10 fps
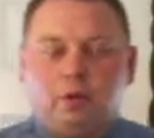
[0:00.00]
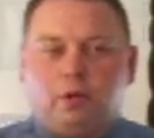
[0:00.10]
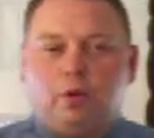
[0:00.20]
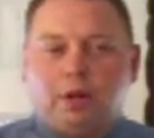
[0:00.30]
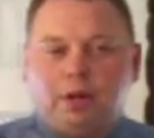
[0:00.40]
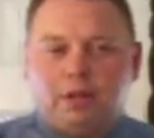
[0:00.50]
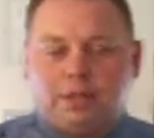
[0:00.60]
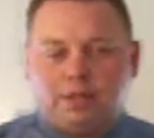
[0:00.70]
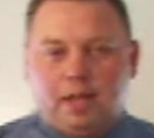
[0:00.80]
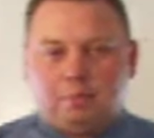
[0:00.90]
What an
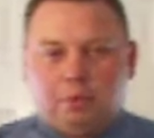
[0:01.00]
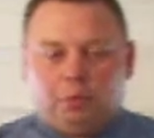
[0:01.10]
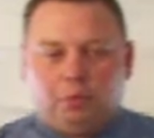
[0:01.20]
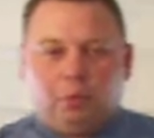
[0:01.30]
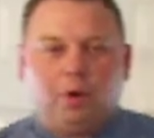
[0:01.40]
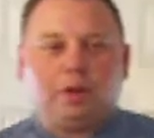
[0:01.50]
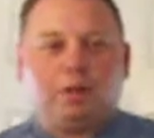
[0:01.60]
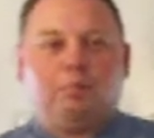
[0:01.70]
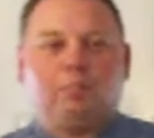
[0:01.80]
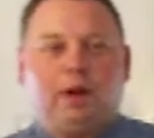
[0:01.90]
example, what a
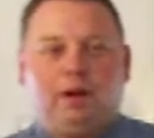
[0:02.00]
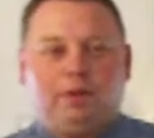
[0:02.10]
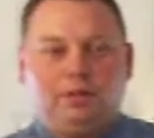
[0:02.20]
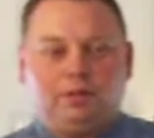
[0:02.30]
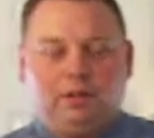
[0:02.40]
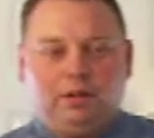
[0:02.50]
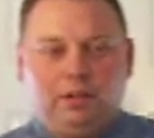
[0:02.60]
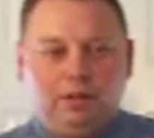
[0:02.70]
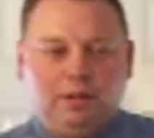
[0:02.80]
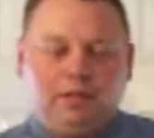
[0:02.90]
comparison.
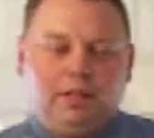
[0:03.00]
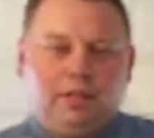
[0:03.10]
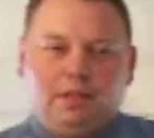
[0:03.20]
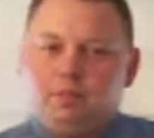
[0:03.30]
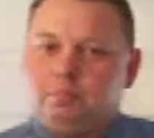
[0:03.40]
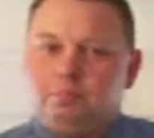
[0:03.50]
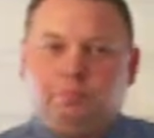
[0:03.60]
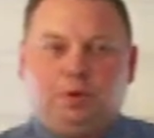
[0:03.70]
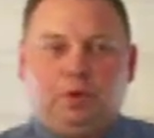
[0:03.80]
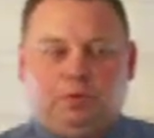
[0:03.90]

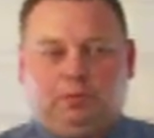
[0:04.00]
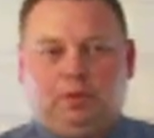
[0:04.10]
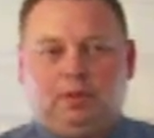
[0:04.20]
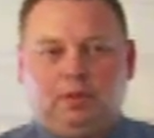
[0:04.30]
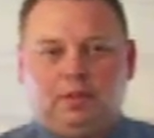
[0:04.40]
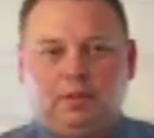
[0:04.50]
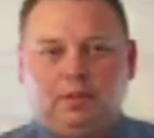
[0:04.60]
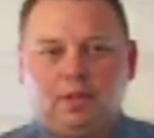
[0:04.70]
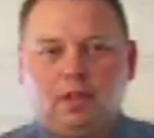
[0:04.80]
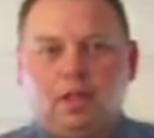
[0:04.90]
Beautiful.
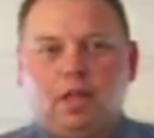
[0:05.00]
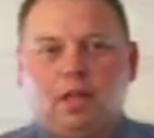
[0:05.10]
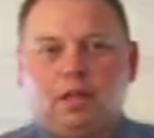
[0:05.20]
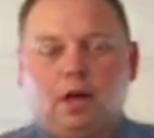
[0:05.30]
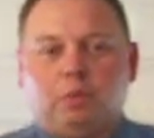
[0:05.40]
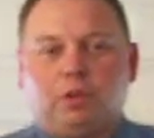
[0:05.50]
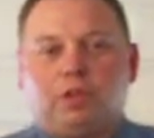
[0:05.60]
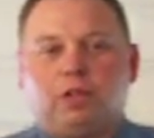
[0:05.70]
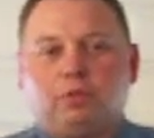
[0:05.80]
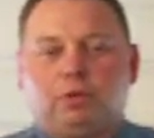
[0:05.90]
Come with
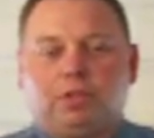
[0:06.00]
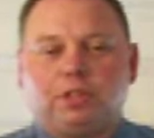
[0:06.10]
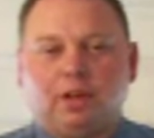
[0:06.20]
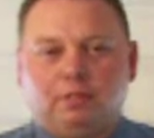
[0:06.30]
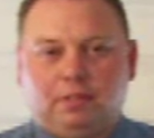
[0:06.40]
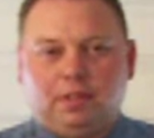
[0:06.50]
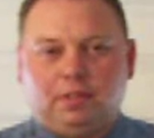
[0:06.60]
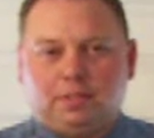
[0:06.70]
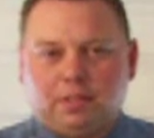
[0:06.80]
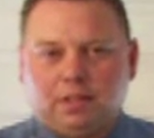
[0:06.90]
us, we'll discover
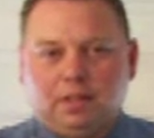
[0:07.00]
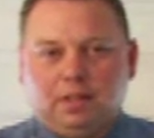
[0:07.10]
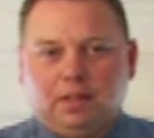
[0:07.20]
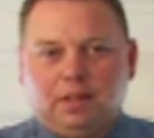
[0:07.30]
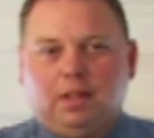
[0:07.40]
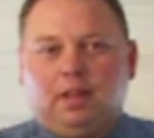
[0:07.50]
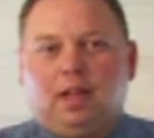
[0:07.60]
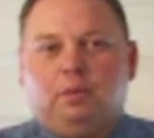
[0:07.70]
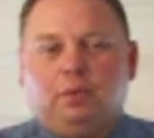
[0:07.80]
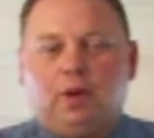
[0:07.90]
this,
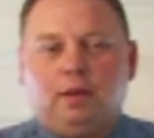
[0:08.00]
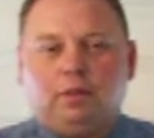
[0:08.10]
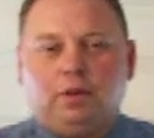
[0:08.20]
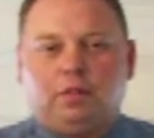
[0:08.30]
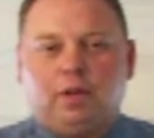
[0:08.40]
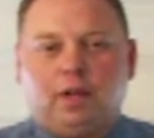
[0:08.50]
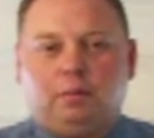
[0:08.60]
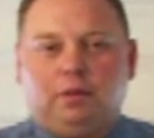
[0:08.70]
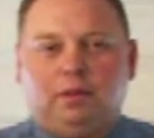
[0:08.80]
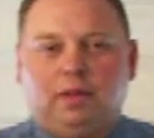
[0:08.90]
and we'll have a good
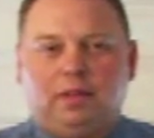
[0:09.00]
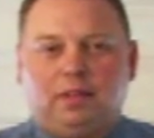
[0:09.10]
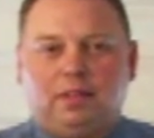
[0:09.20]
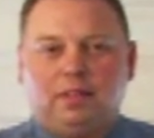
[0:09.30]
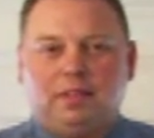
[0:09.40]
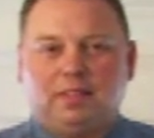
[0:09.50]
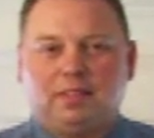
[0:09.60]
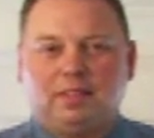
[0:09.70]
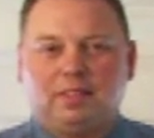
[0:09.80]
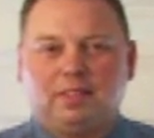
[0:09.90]
time doing
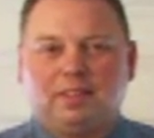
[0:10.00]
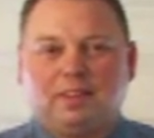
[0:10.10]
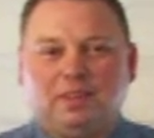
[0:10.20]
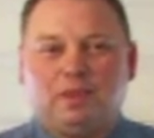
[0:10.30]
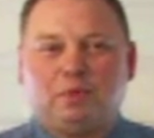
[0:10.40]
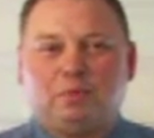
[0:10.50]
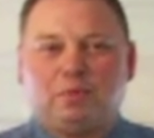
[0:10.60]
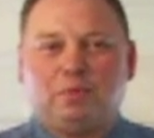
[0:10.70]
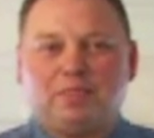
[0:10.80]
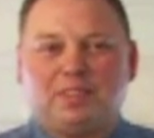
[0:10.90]
it. Looking
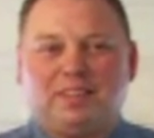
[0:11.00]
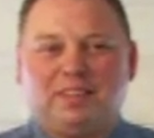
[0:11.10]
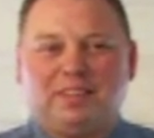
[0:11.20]
forward to seeing you.